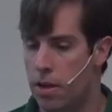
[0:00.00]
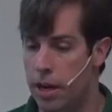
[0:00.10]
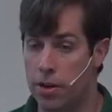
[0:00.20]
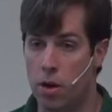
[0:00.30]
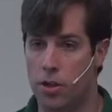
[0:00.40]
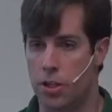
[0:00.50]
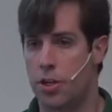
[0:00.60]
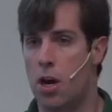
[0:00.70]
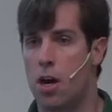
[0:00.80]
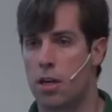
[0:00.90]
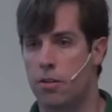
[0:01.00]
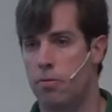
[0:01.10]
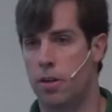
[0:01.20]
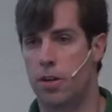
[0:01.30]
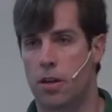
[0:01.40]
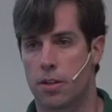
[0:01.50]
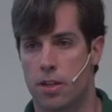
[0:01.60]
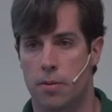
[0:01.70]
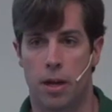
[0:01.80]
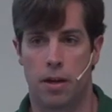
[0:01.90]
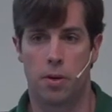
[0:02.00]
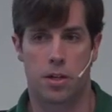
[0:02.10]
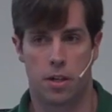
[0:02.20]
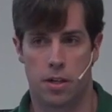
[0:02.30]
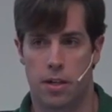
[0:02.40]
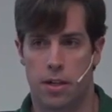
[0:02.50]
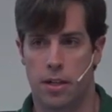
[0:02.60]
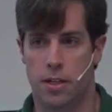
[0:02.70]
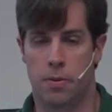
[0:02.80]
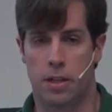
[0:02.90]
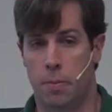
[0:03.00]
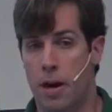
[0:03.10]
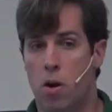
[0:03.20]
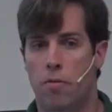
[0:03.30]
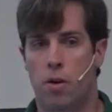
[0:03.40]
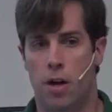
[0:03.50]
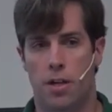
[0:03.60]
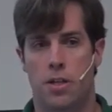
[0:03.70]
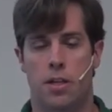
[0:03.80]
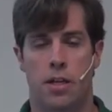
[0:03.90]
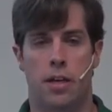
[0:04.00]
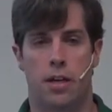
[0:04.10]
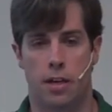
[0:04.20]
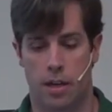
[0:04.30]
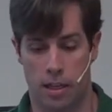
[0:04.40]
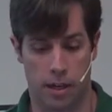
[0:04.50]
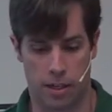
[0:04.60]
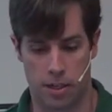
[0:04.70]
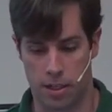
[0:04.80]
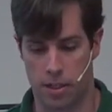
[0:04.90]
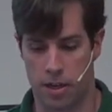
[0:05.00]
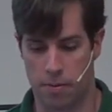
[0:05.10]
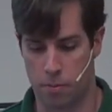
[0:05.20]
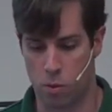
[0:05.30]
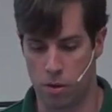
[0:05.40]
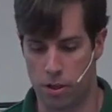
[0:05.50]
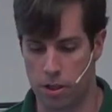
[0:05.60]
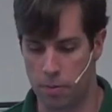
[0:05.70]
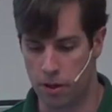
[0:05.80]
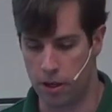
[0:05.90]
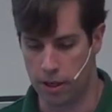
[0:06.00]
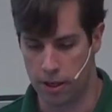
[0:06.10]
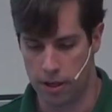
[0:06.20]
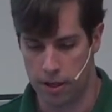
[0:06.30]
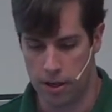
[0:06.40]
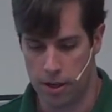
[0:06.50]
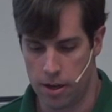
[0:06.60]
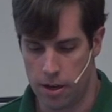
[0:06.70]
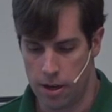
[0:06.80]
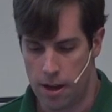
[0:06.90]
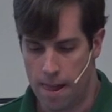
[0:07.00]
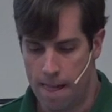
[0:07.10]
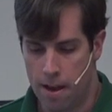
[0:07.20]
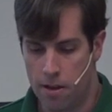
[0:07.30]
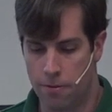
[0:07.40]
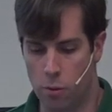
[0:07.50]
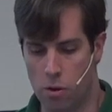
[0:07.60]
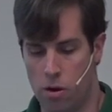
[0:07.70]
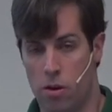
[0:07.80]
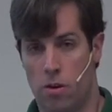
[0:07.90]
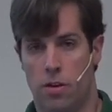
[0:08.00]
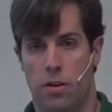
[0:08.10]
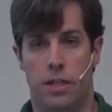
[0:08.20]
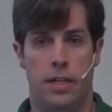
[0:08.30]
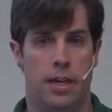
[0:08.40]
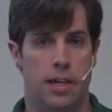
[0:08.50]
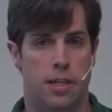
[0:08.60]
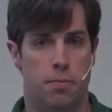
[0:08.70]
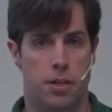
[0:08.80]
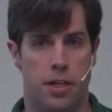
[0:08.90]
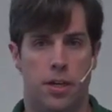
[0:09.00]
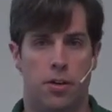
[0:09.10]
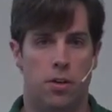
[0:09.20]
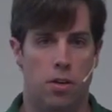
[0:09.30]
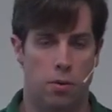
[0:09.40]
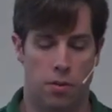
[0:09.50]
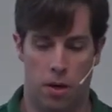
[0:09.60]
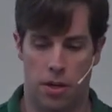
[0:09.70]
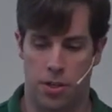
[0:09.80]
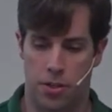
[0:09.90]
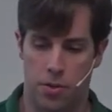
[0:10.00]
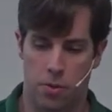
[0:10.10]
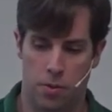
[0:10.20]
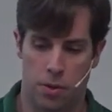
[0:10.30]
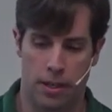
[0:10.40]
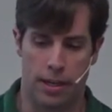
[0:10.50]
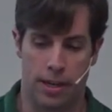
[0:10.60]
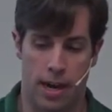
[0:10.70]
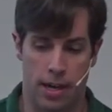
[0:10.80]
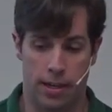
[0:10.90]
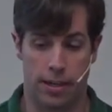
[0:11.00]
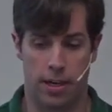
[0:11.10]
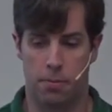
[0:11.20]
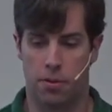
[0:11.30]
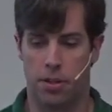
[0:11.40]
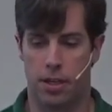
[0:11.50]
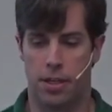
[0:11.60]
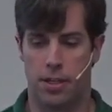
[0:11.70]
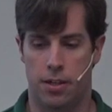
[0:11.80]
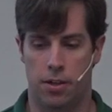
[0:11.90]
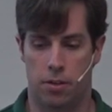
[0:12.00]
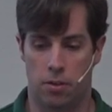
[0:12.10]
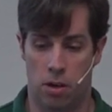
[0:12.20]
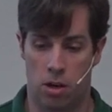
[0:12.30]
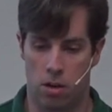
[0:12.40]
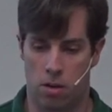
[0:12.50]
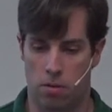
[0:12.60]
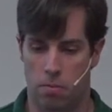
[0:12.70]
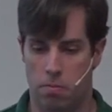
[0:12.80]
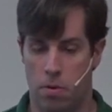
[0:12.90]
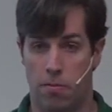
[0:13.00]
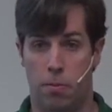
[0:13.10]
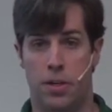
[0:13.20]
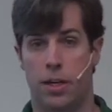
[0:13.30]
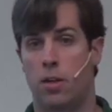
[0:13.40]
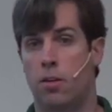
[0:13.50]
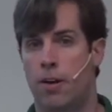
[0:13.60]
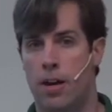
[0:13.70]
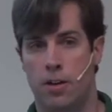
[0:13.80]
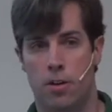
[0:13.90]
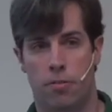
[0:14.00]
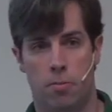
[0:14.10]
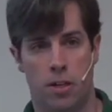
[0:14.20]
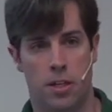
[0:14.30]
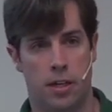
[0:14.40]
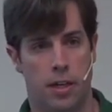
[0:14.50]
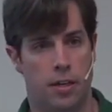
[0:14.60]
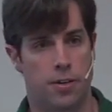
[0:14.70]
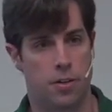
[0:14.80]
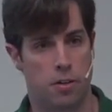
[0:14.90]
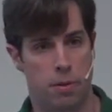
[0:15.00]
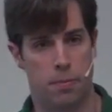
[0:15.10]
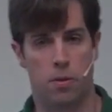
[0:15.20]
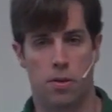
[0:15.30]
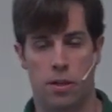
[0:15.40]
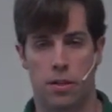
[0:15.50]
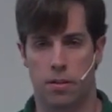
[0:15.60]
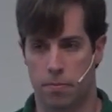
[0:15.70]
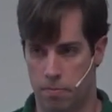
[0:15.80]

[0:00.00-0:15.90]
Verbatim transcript: it can all just talk if we talk the same language. This has been the power of ROS, and I'd like to see that more in this community. For DDS in particular, with ROS2, I'd like to highlight a couple of things that are of particular value from listening to people in,